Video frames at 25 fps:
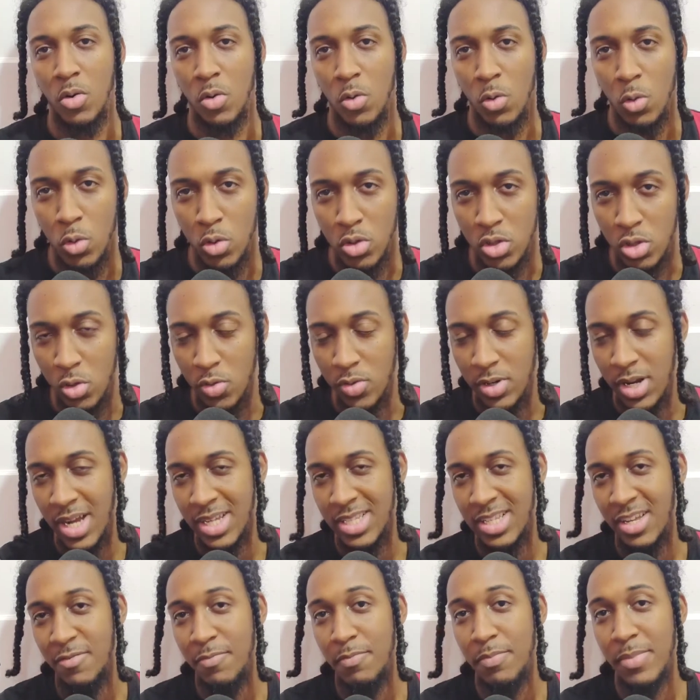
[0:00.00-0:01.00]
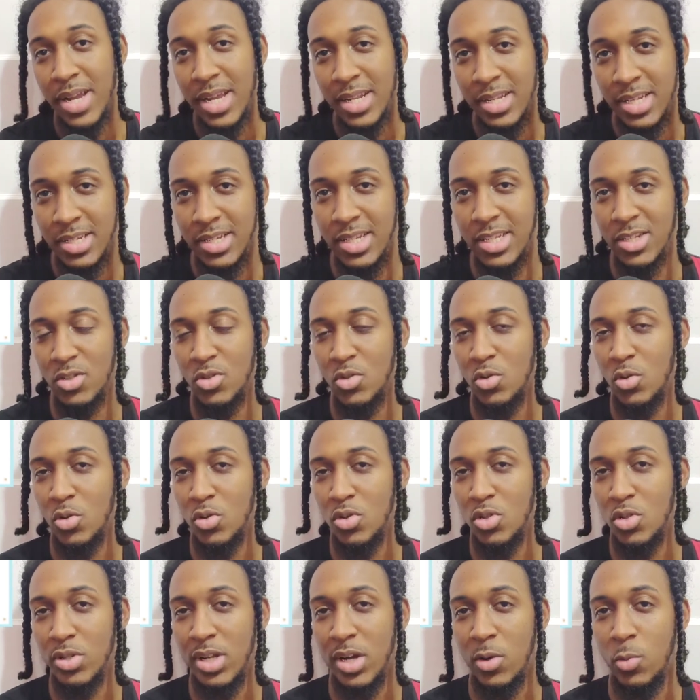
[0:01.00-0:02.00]
Also, guys, I've made the
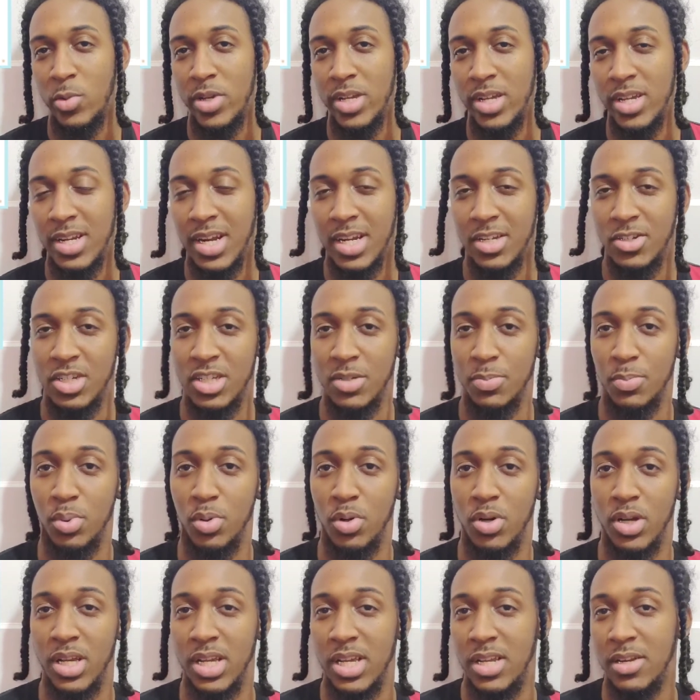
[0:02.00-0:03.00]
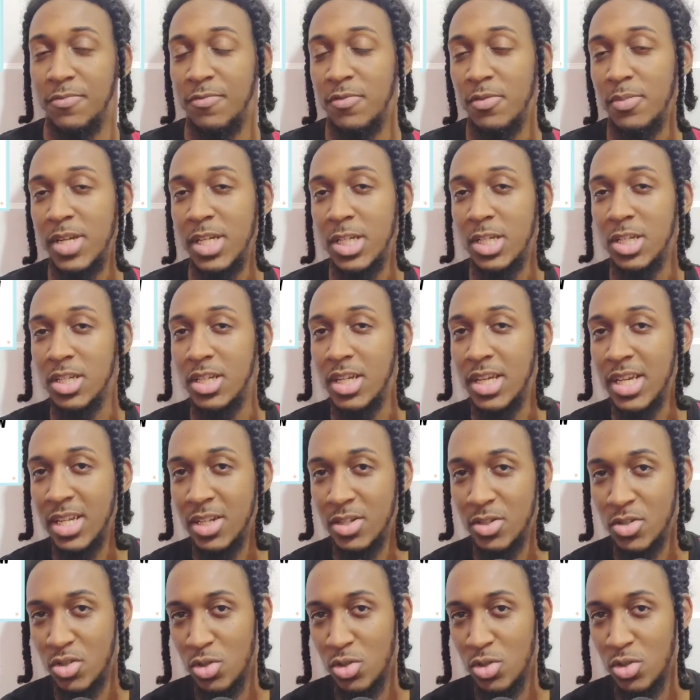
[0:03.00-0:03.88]
Discord so that we can actually put information in.